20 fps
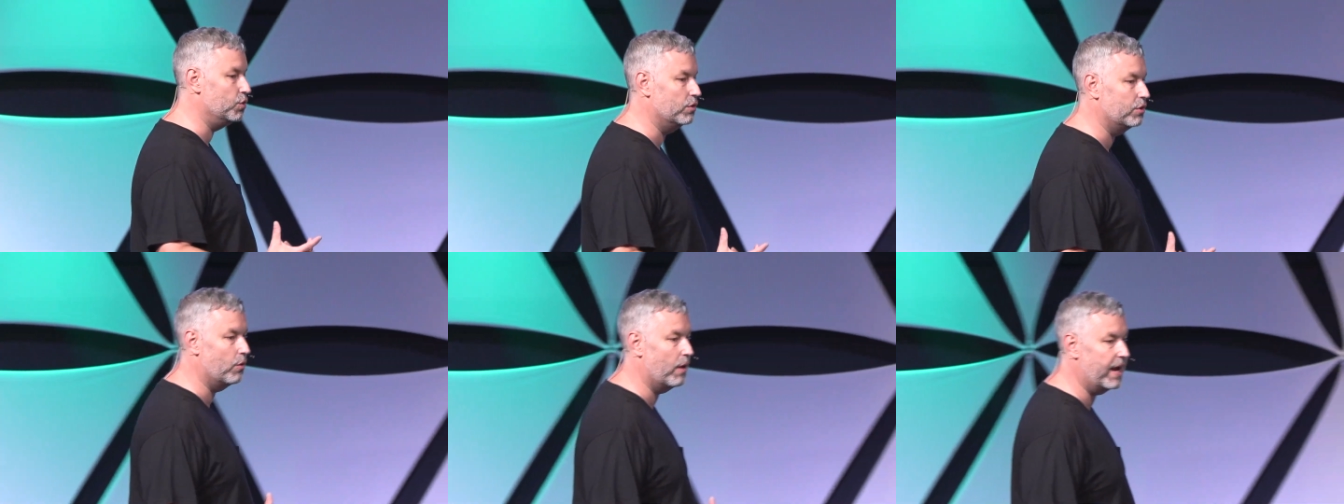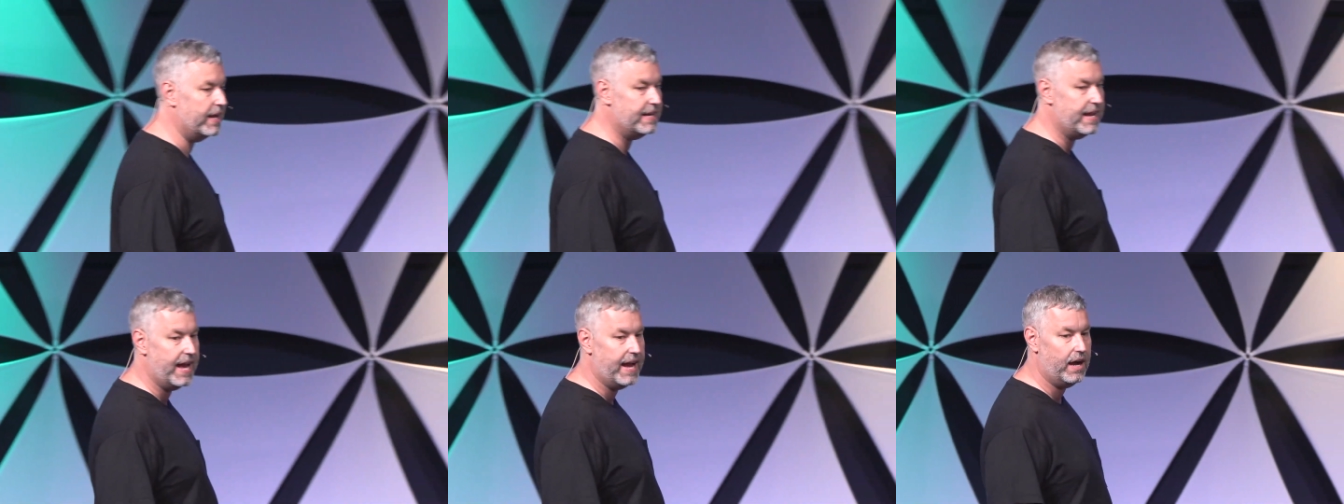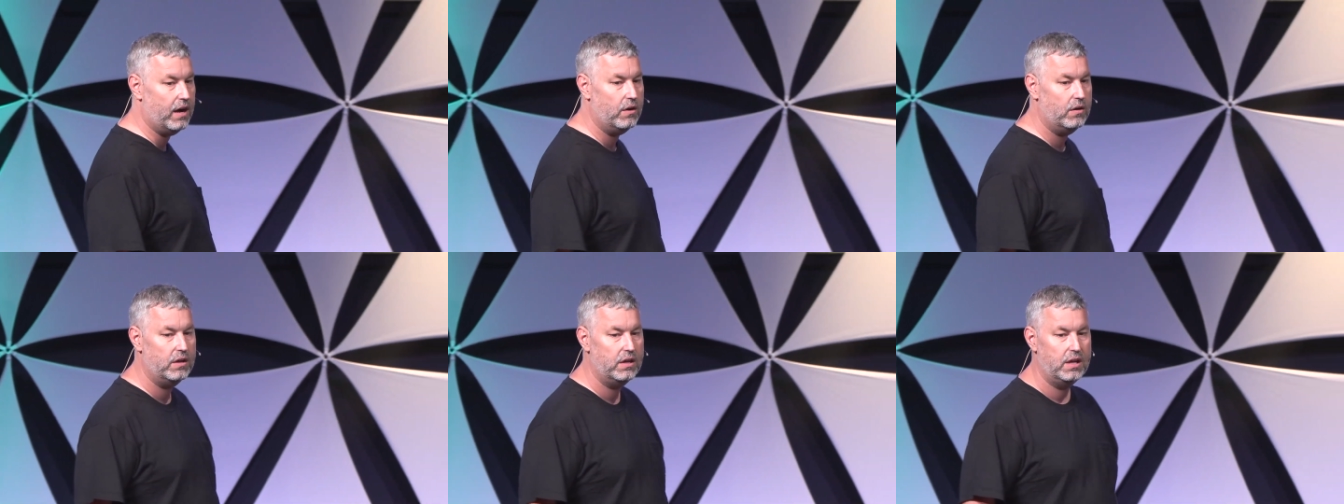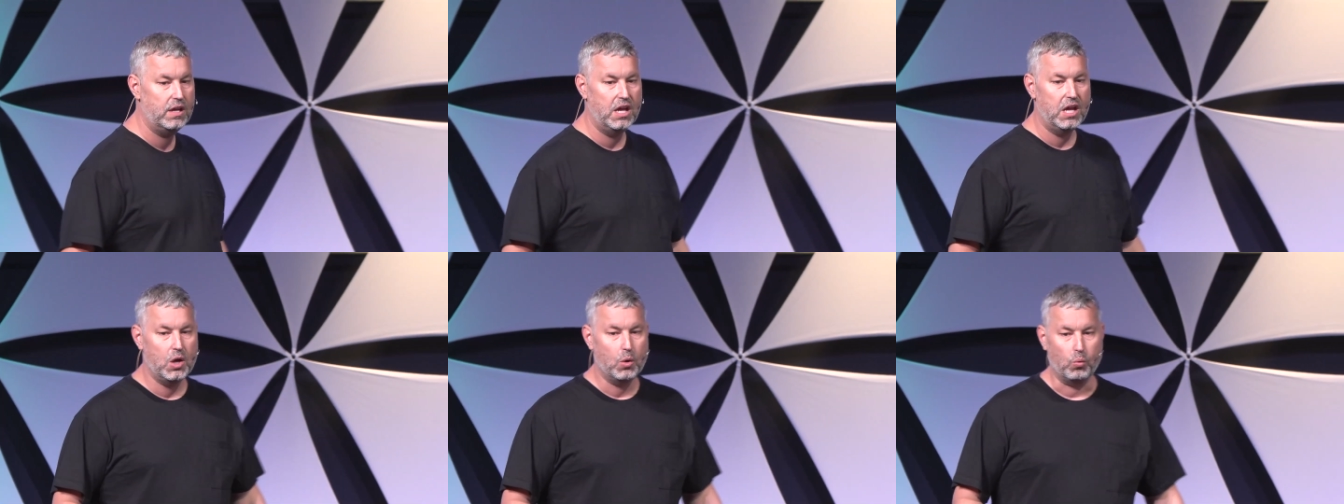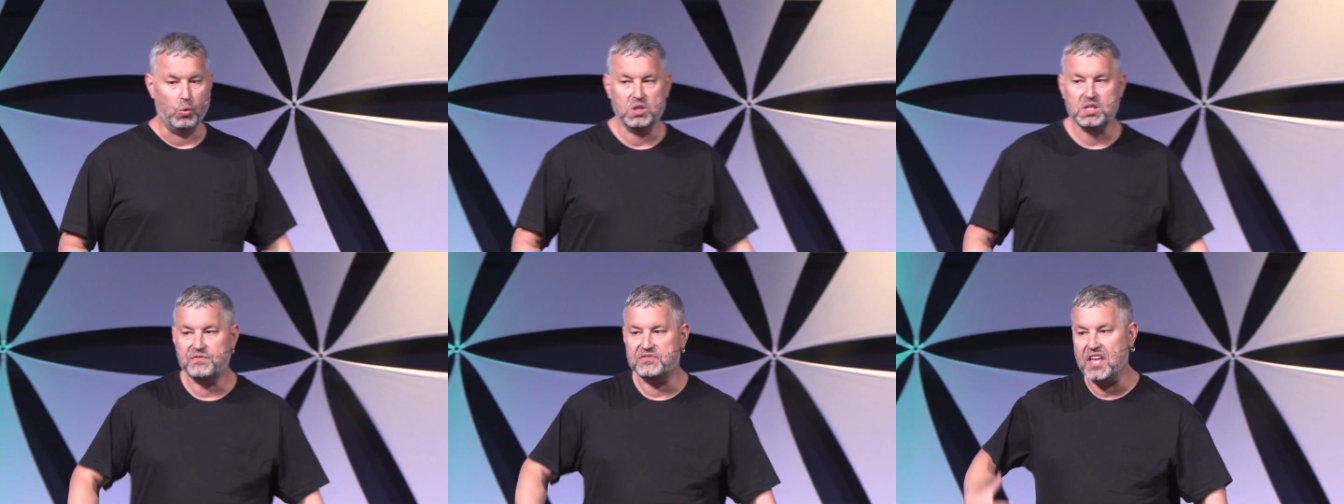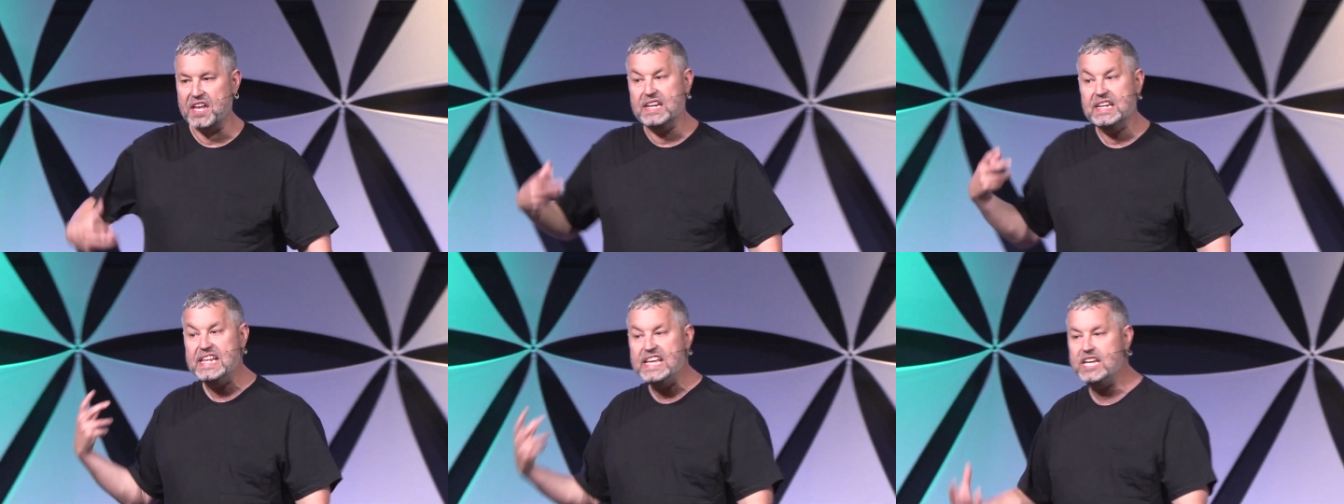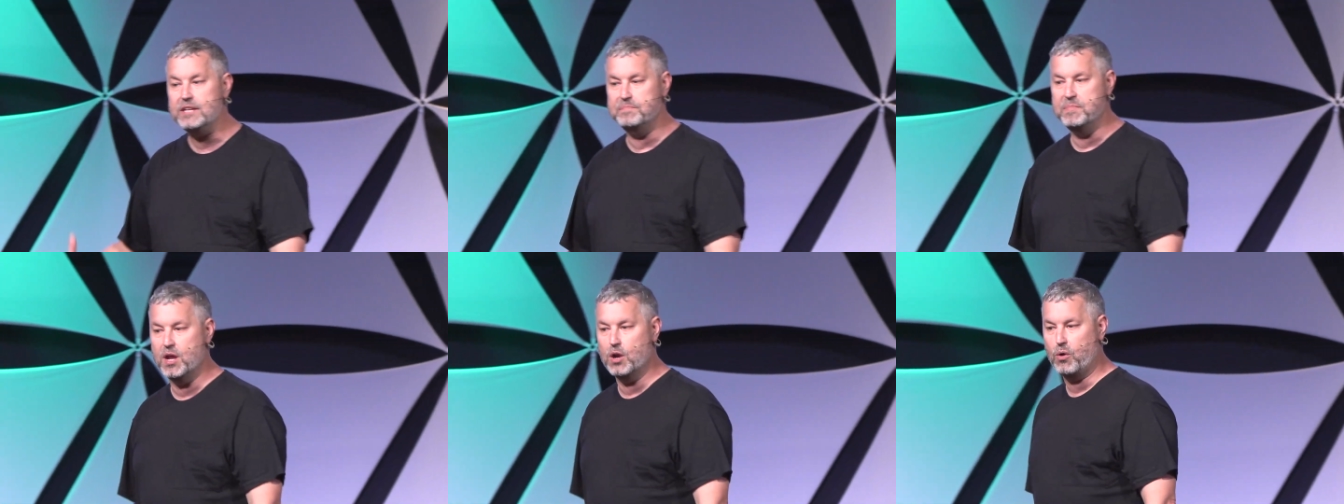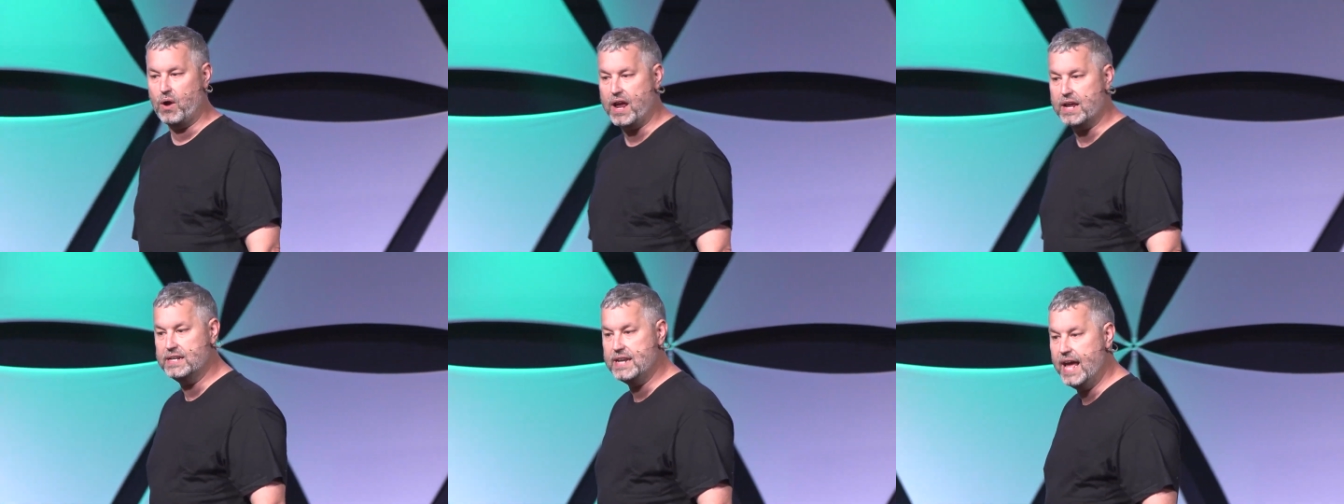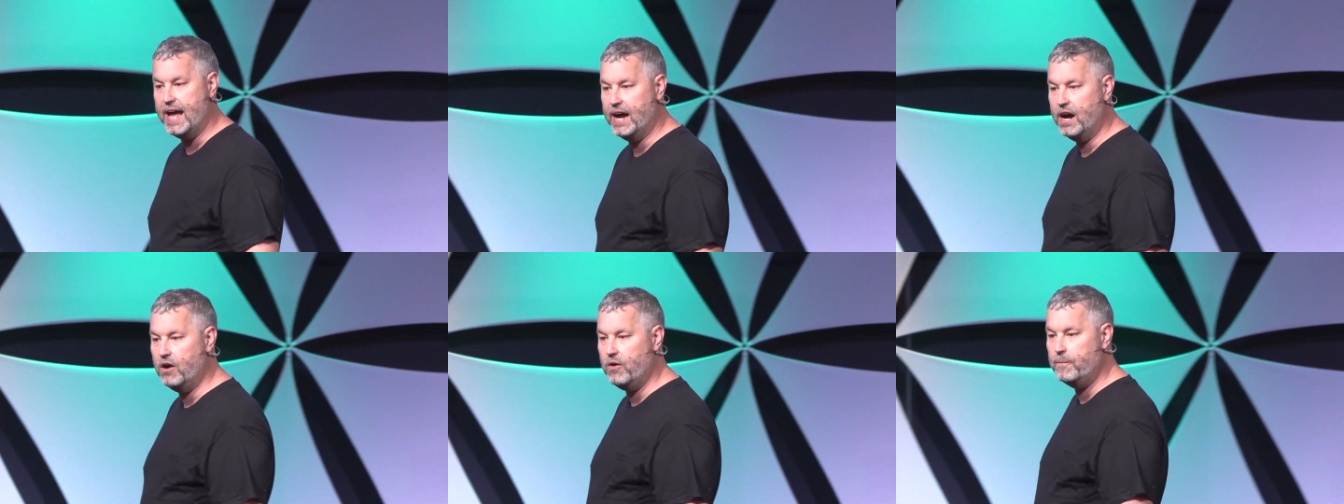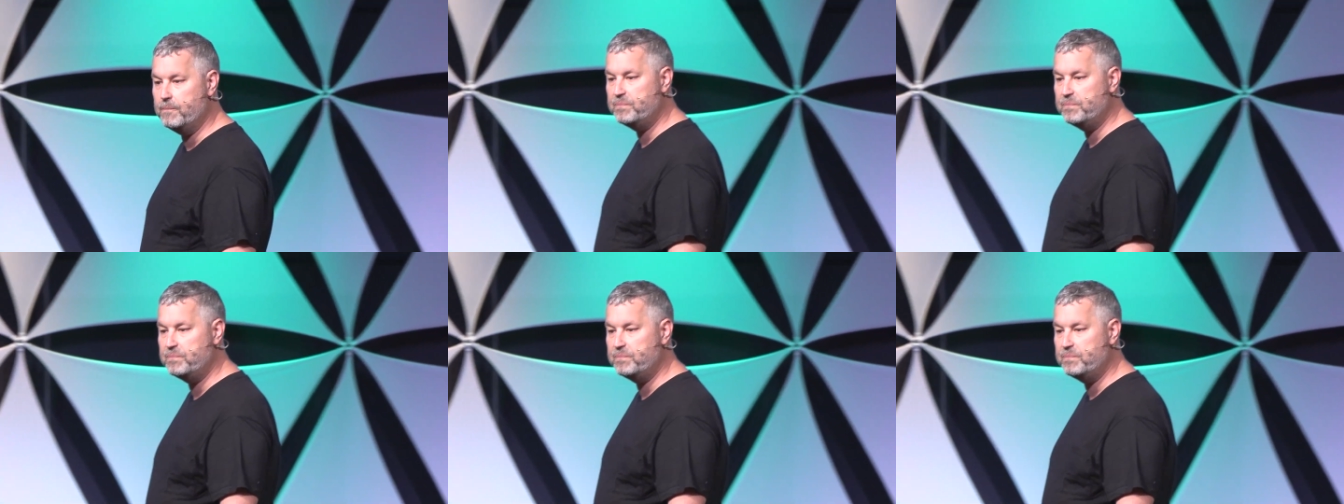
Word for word: doing right now? What if they need me right now?